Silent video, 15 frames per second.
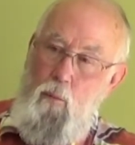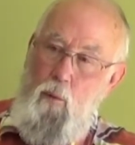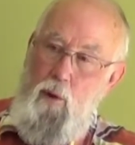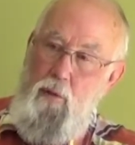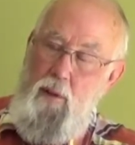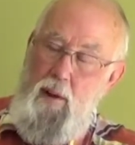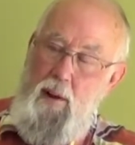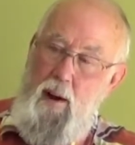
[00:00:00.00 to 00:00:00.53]

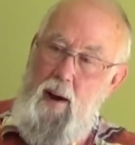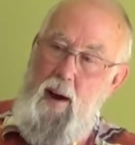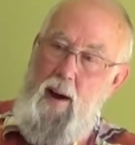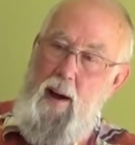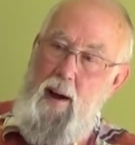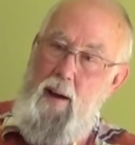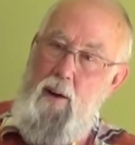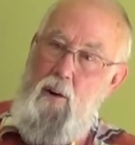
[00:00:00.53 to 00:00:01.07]
with an
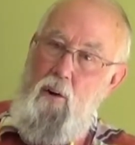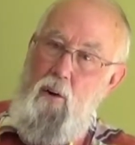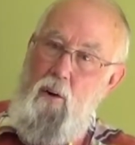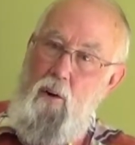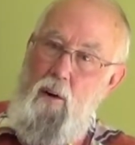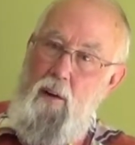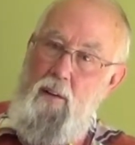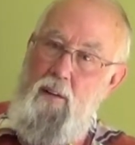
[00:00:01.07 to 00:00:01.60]
eye
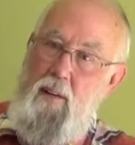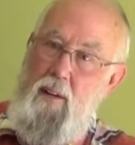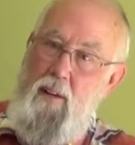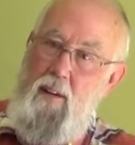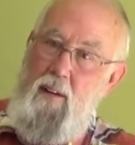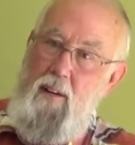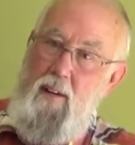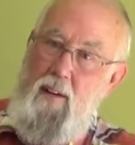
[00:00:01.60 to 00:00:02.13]
on
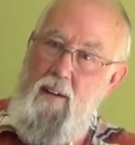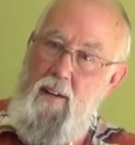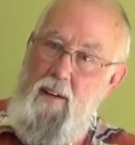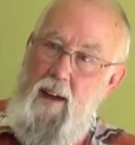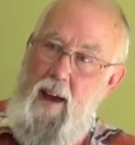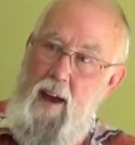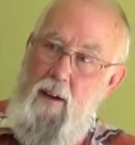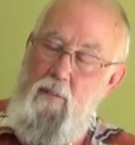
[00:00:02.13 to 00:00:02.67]

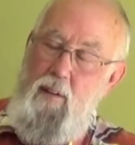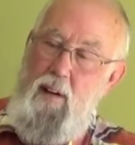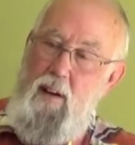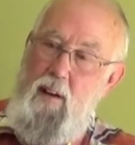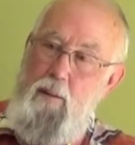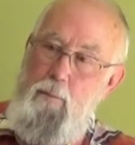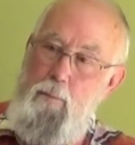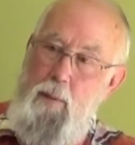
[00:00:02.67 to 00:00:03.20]

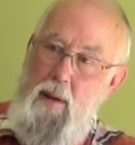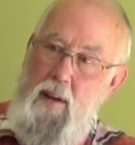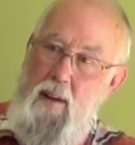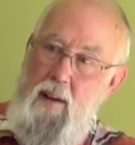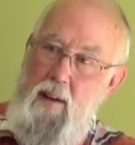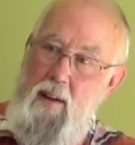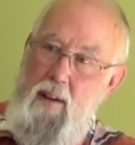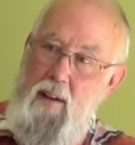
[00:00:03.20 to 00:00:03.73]
having it
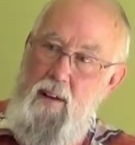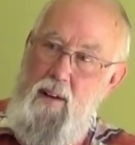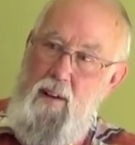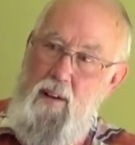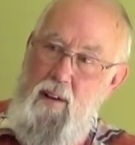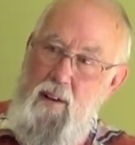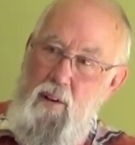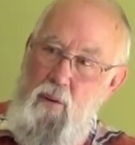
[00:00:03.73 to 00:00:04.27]
be
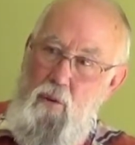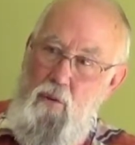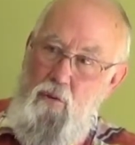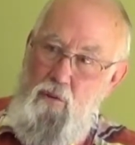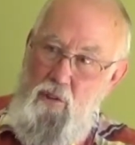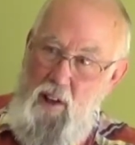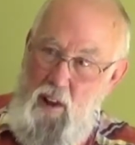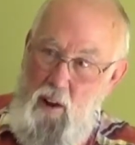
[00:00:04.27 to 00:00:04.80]

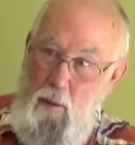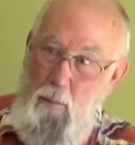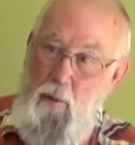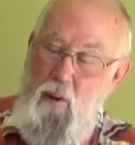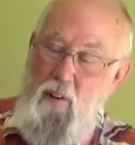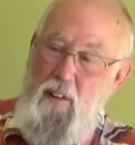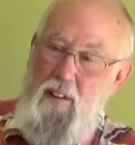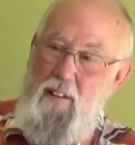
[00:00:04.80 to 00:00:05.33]

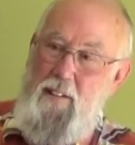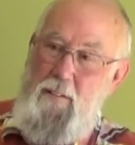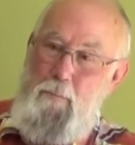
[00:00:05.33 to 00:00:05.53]
sellable